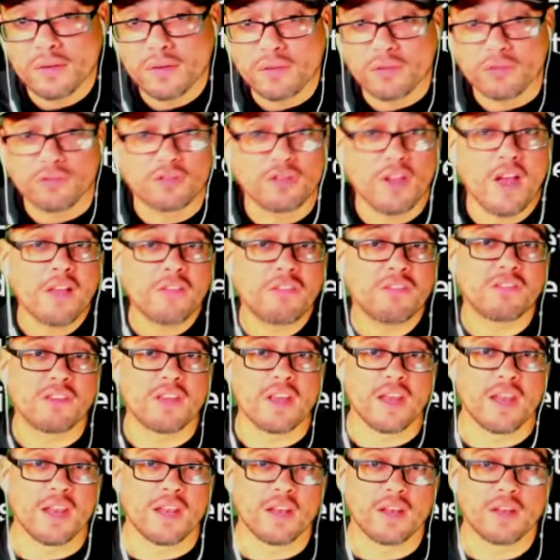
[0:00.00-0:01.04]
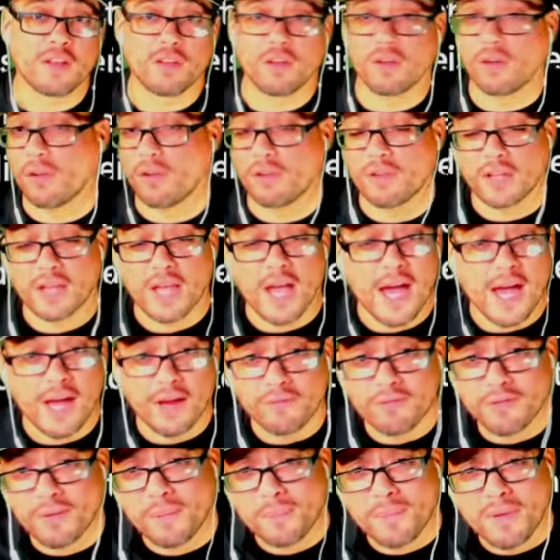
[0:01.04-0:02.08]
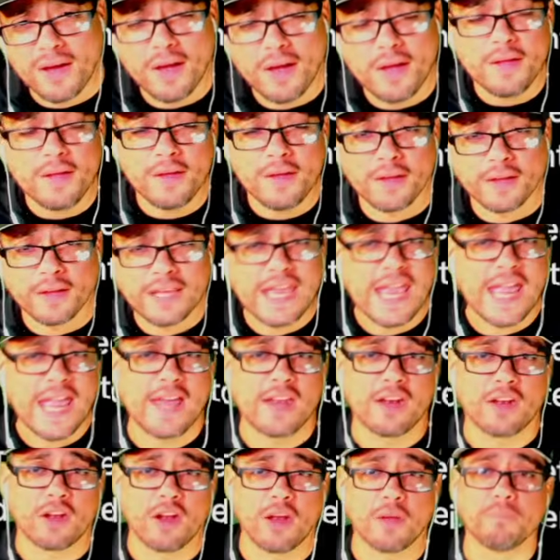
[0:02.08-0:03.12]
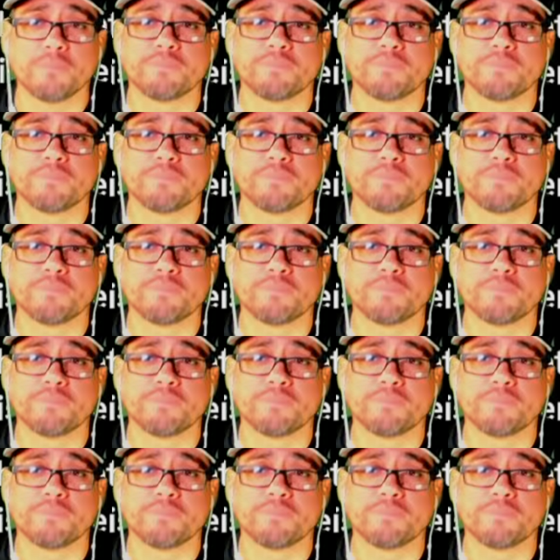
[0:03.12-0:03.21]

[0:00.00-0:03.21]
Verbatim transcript: Justin, you know, the guy from Canada.